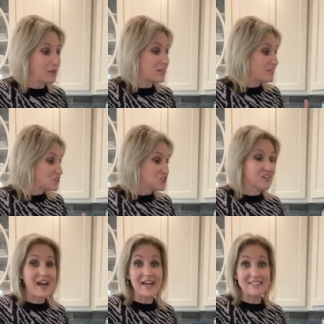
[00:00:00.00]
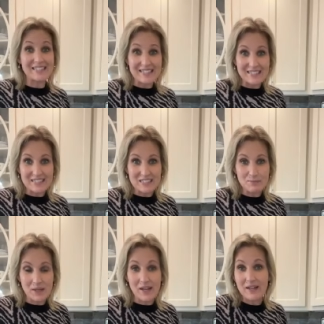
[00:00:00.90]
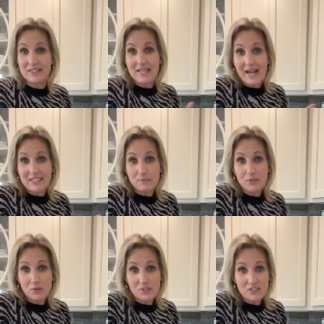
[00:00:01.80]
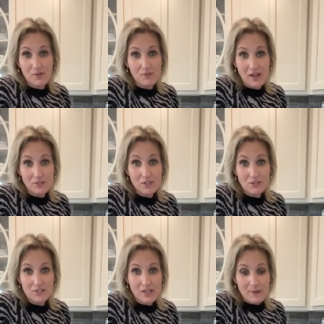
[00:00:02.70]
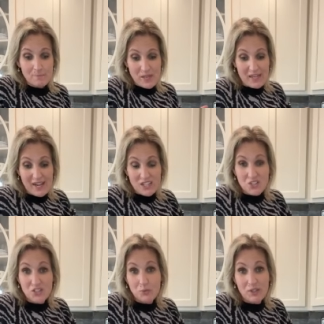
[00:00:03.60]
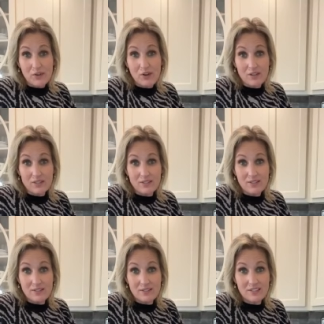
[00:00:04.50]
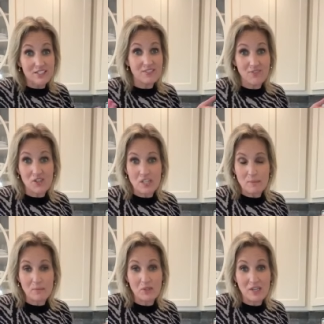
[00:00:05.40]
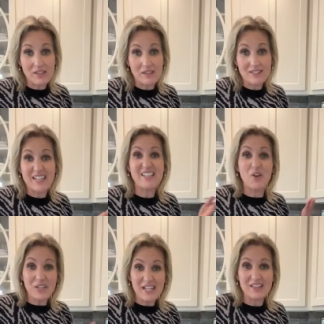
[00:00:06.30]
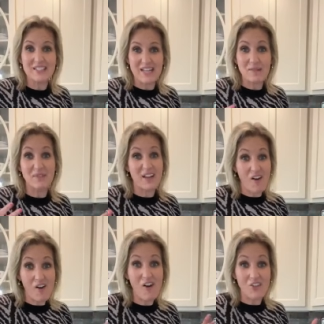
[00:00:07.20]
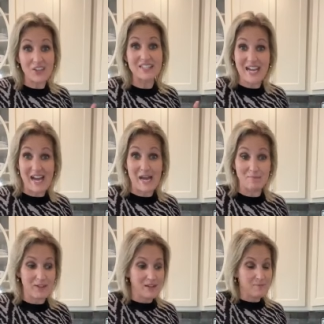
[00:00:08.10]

We love to share ideas because, guys, I've been doing this for 5 years. And like I just run across this, and this is the first time I'm cooking this. I don't eat the same thing all the time.